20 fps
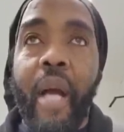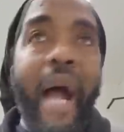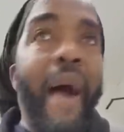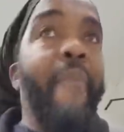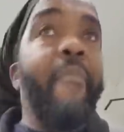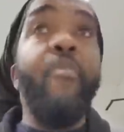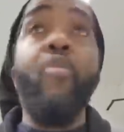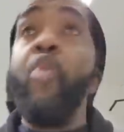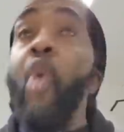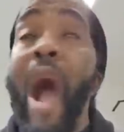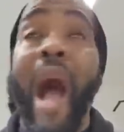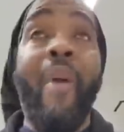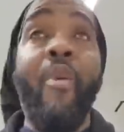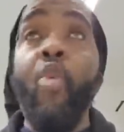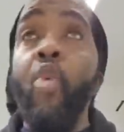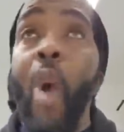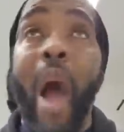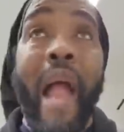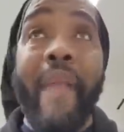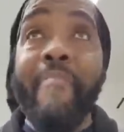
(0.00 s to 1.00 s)
And
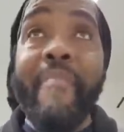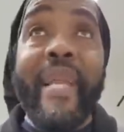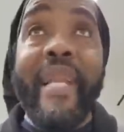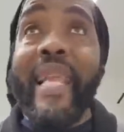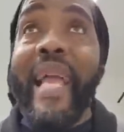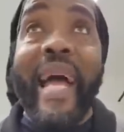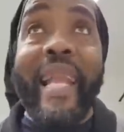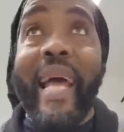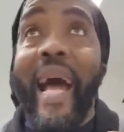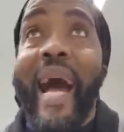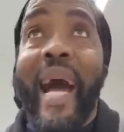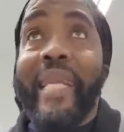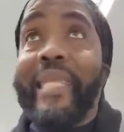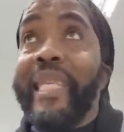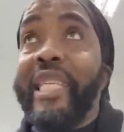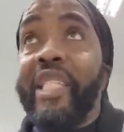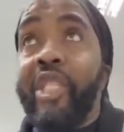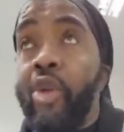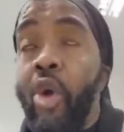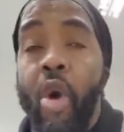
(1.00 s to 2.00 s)
1 million
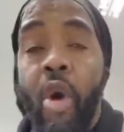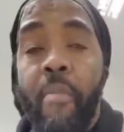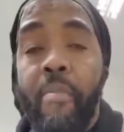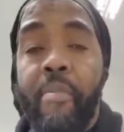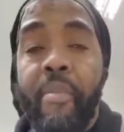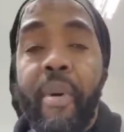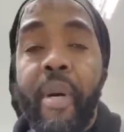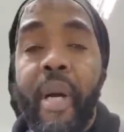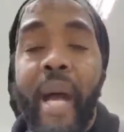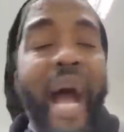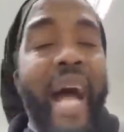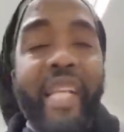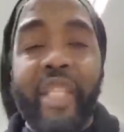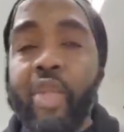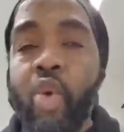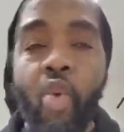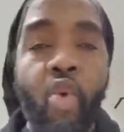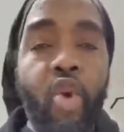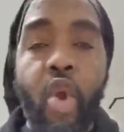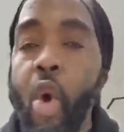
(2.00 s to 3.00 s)
artists come.
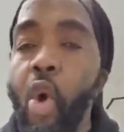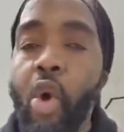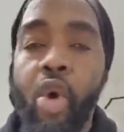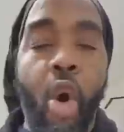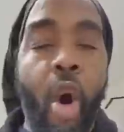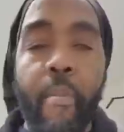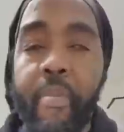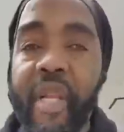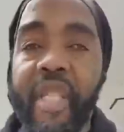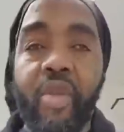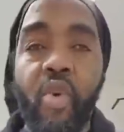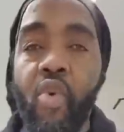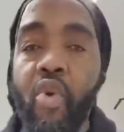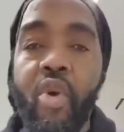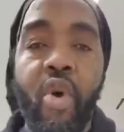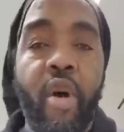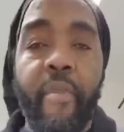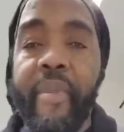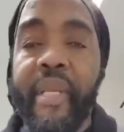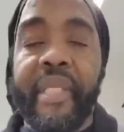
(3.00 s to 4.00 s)
And two don't come. The two
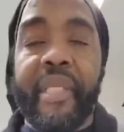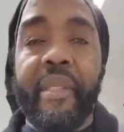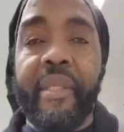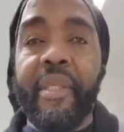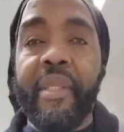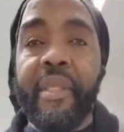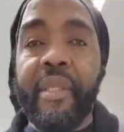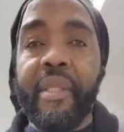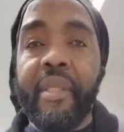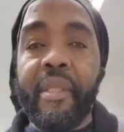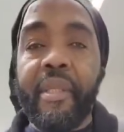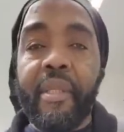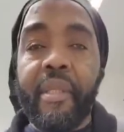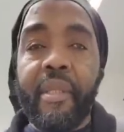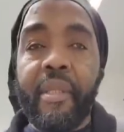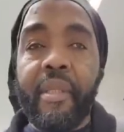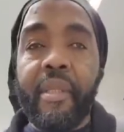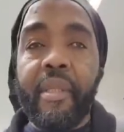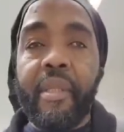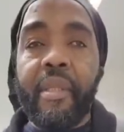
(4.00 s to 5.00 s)
don't miss me.
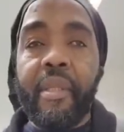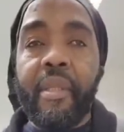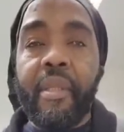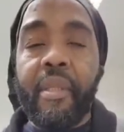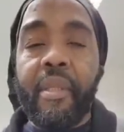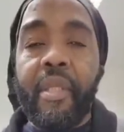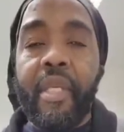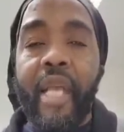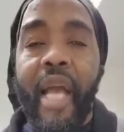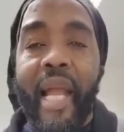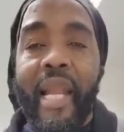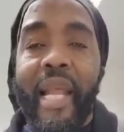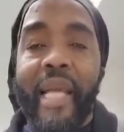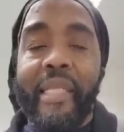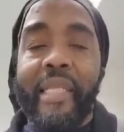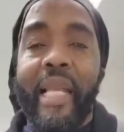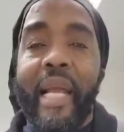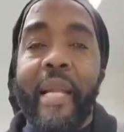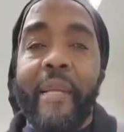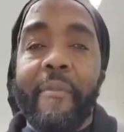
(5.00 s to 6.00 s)
You
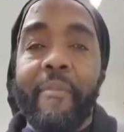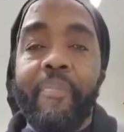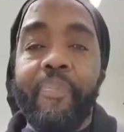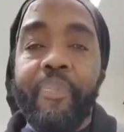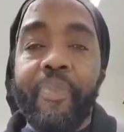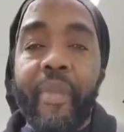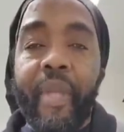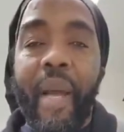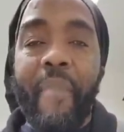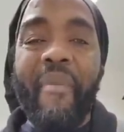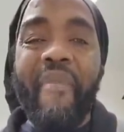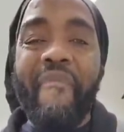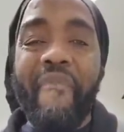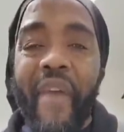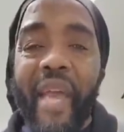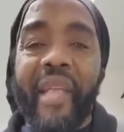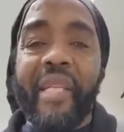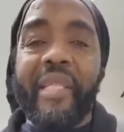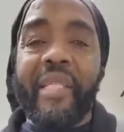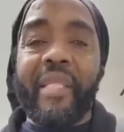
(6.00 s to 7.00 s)
understand? I'm a
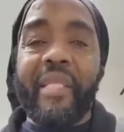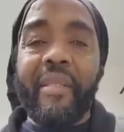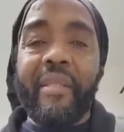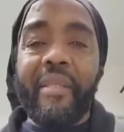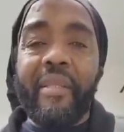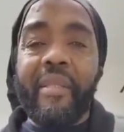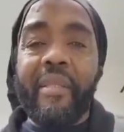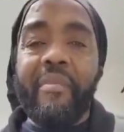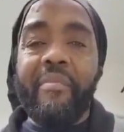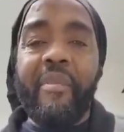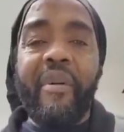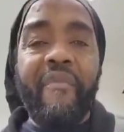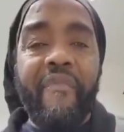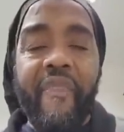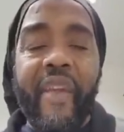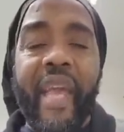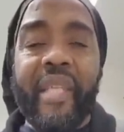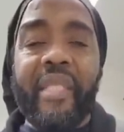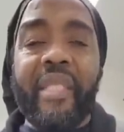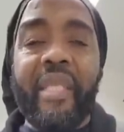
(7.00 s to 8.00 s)
vex. I'm a
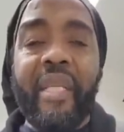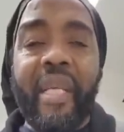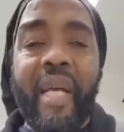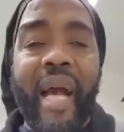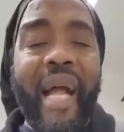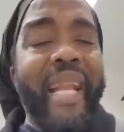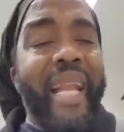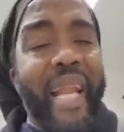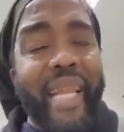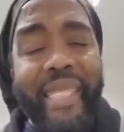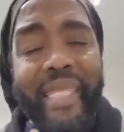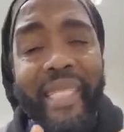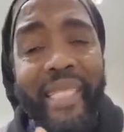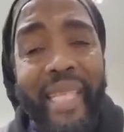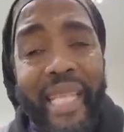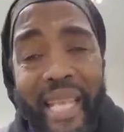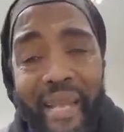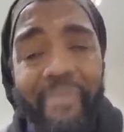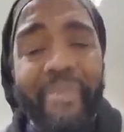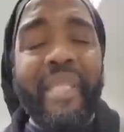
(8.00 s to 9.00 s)
vex. And I
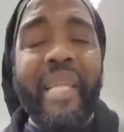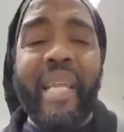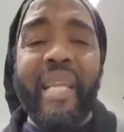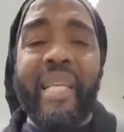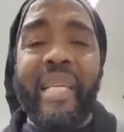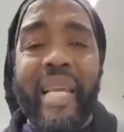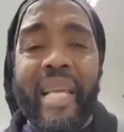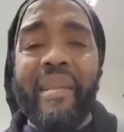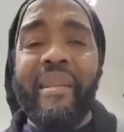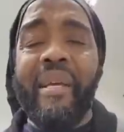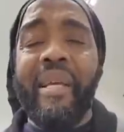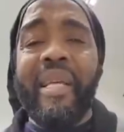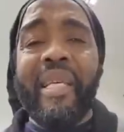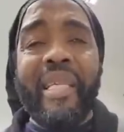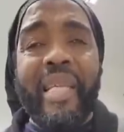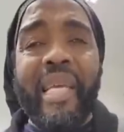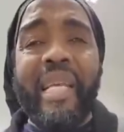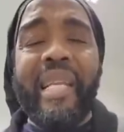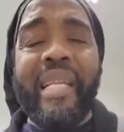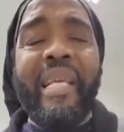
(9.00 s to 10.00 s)
see him thing
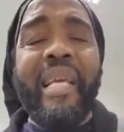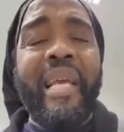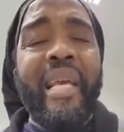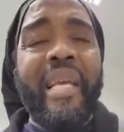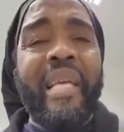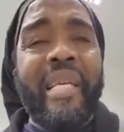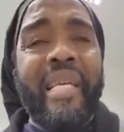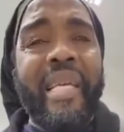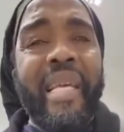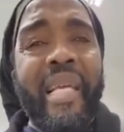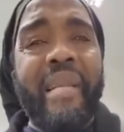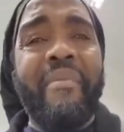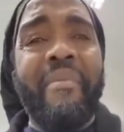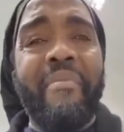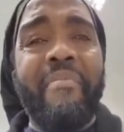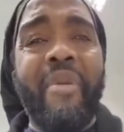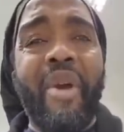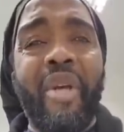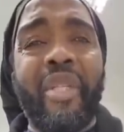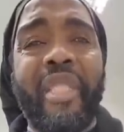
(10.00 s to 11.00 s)
kill
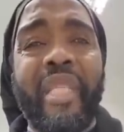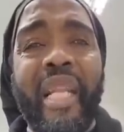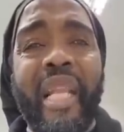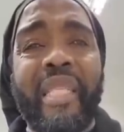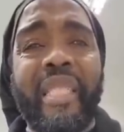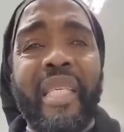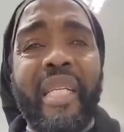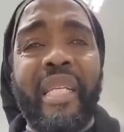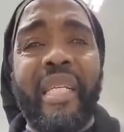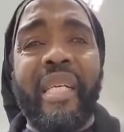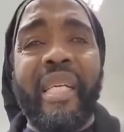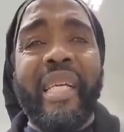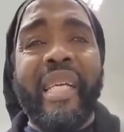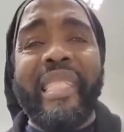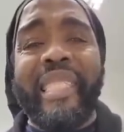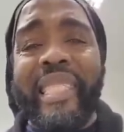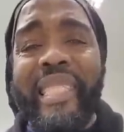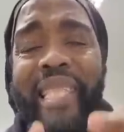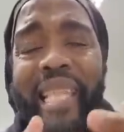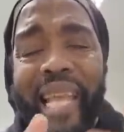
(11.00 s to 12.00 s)
Merciless, you know.
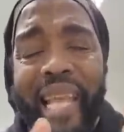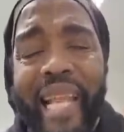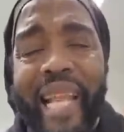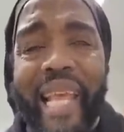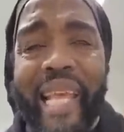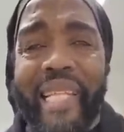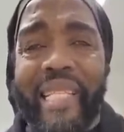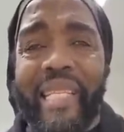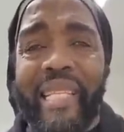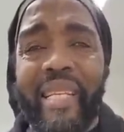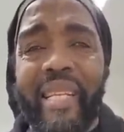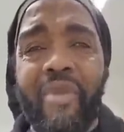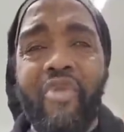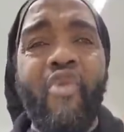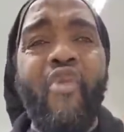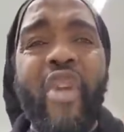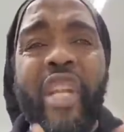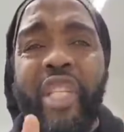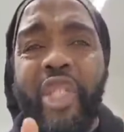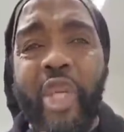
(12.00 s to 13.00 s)
It's neglect.
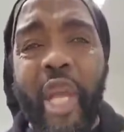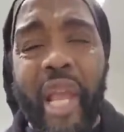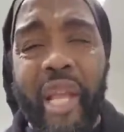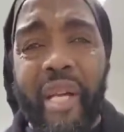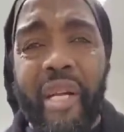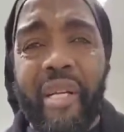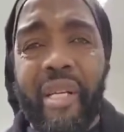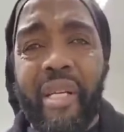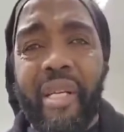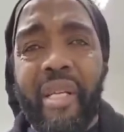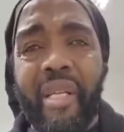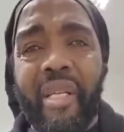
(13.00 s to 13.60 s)
Reject.